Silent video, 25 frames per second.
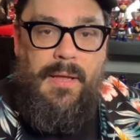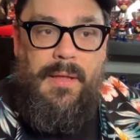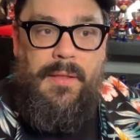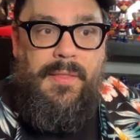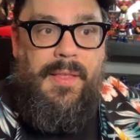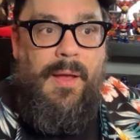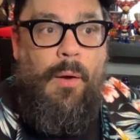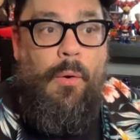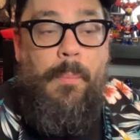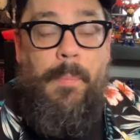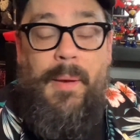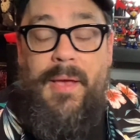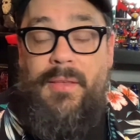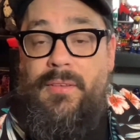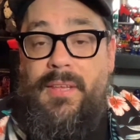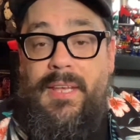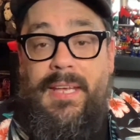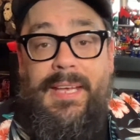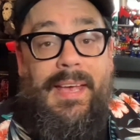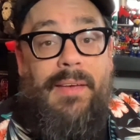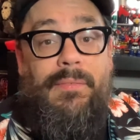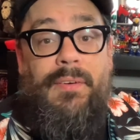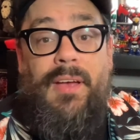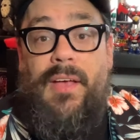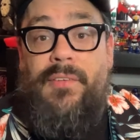were basically
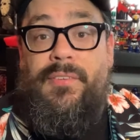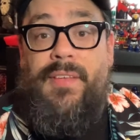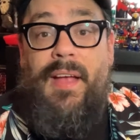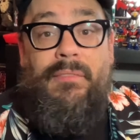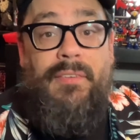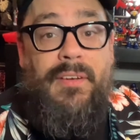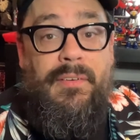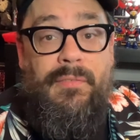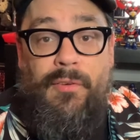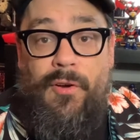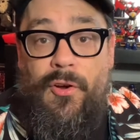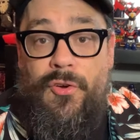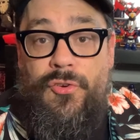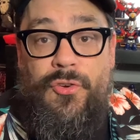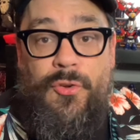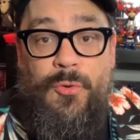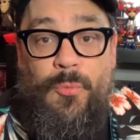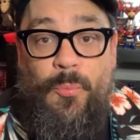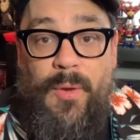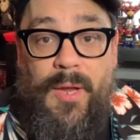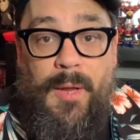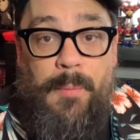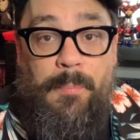giving us every version we